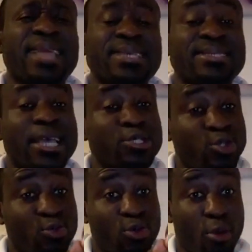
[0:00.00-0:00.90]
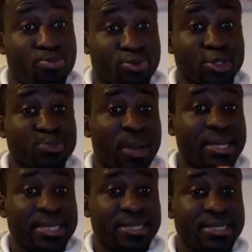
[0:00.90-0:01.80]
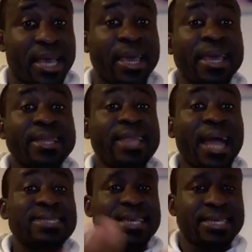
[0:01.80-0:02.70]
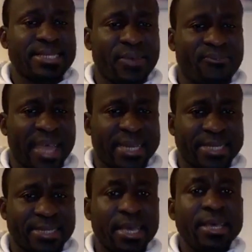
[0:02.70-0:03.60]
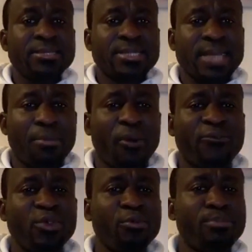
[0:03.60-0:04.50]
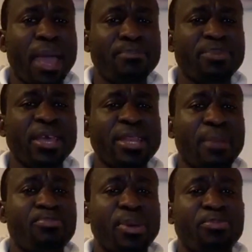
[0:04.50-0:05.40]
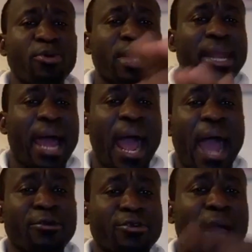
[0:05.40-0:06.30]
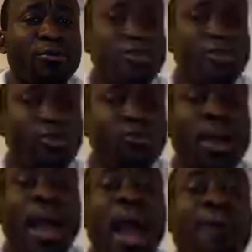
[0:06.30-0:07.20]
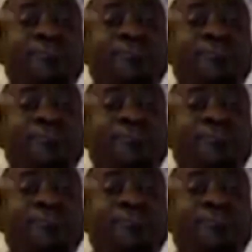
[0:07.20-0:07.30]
that says you will not prosper this year. That is a verdict. Some of you, maybe the people that are around you have